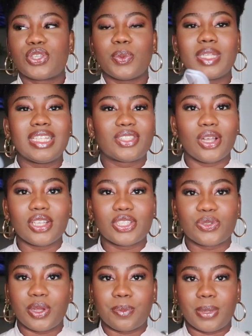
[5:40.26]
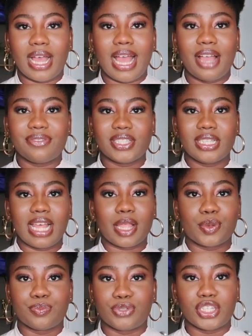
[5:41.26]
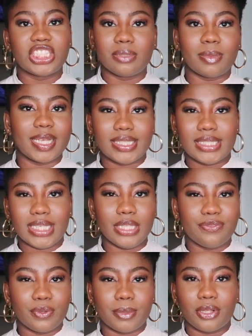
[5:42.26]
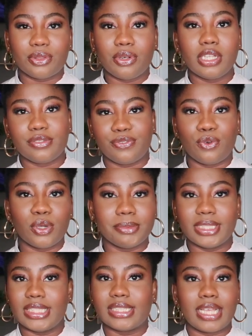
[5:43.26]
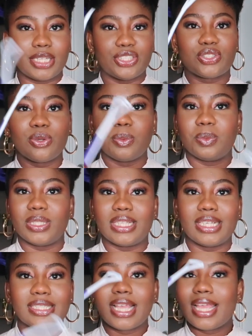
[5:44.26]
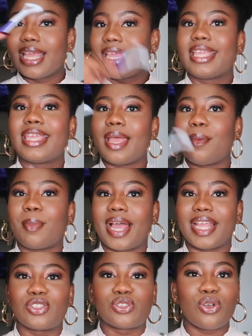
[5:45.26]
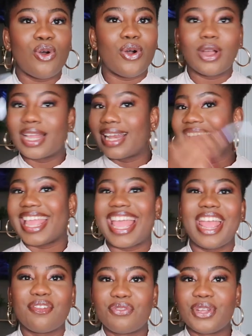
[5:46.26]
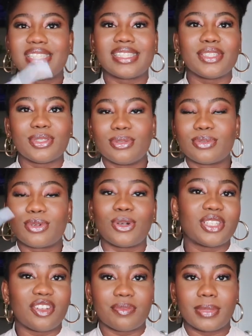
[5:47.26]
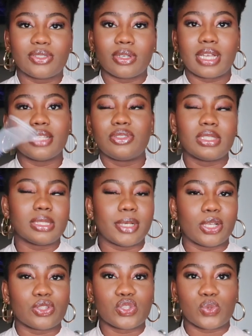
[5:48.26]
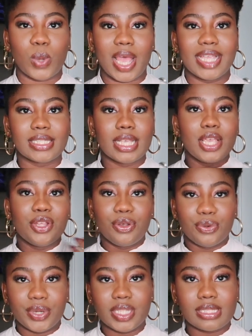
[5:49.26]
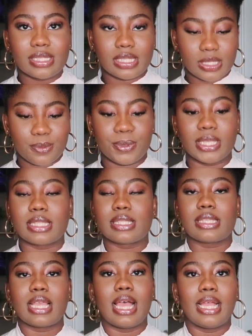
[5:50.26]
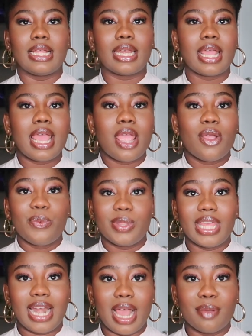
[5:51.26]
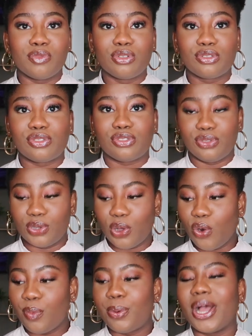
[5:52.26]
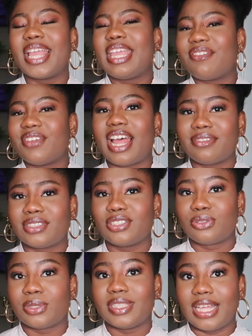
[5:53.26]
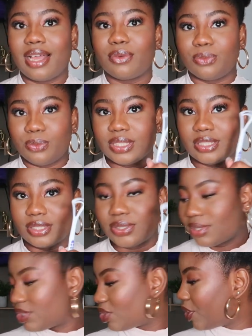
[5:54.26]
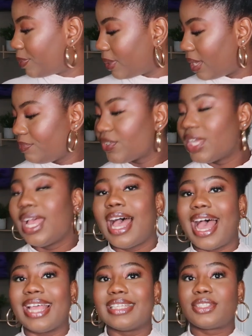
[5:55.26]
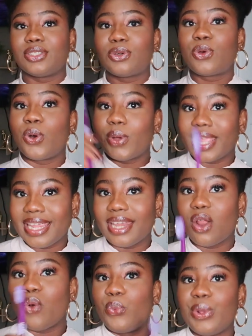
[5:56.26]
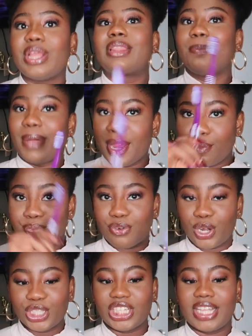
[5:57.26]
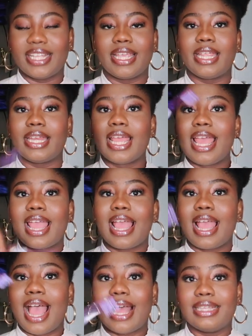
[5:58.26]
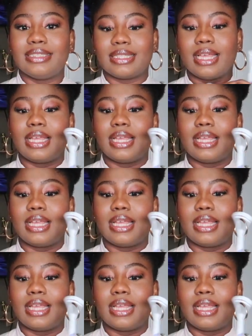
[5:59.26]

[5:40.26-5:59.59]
So with the tongue scraper, after like brushing my teeth for about 3 to 4 minutes, I just go in with this, get my tongue, like every single corner of my tongue. I do it about twice, rinse, spit, and with that, I'm good to go. But even after doing that with the tongue scraper, I still go in with my brush again and